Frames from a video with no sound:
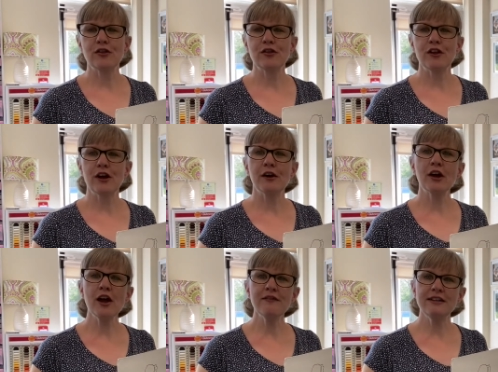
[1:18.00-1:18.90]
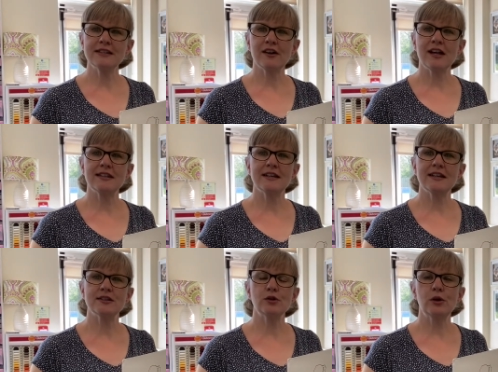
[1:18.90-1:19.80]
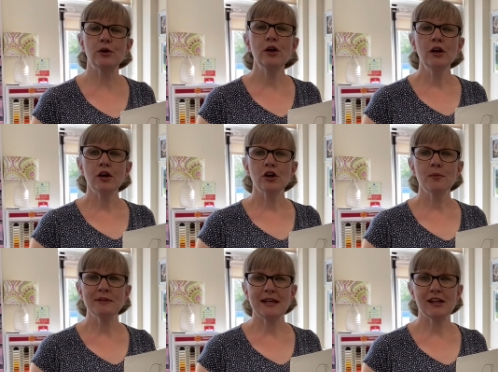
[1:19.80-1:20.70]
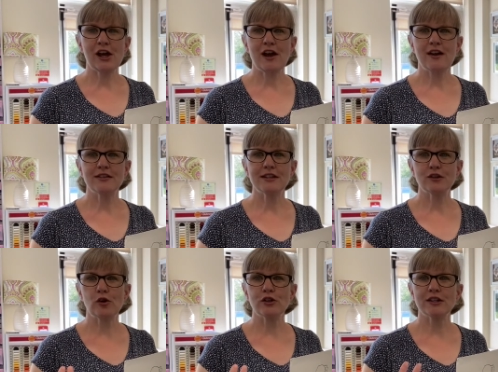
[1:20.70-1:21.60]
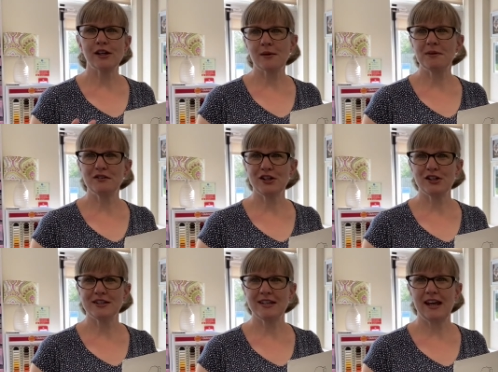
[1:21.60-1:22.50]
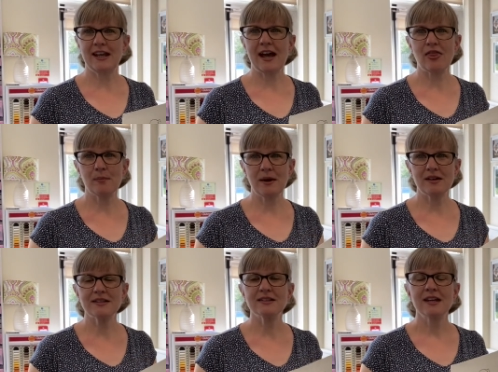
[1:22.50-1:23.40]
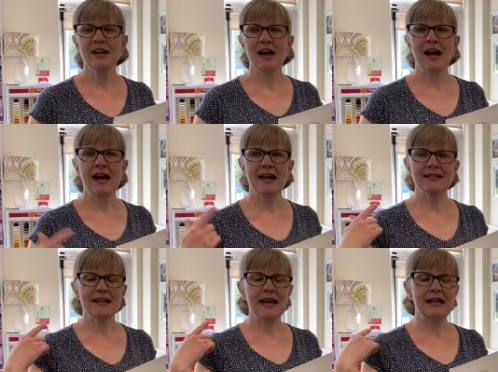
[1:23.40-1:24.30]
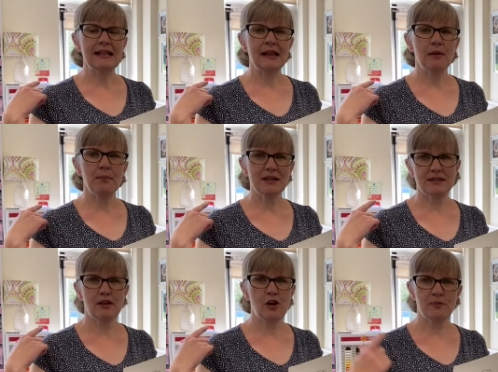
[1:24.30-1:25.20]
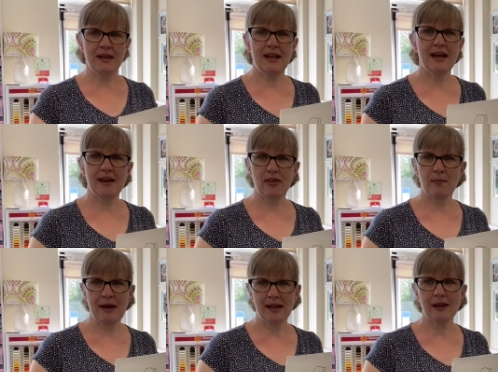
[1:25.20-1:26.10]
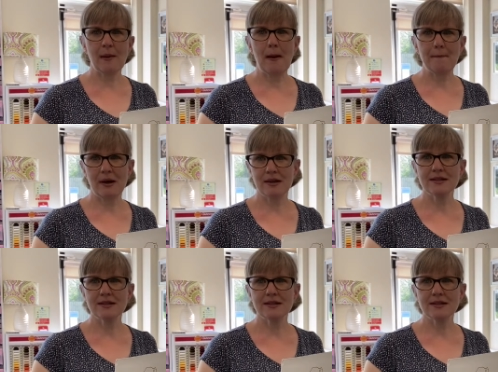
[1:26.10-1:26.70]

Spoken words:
the curvy sizes, to accommodate curves, has got a couple of darts in at the bust and a little button opening at the back, but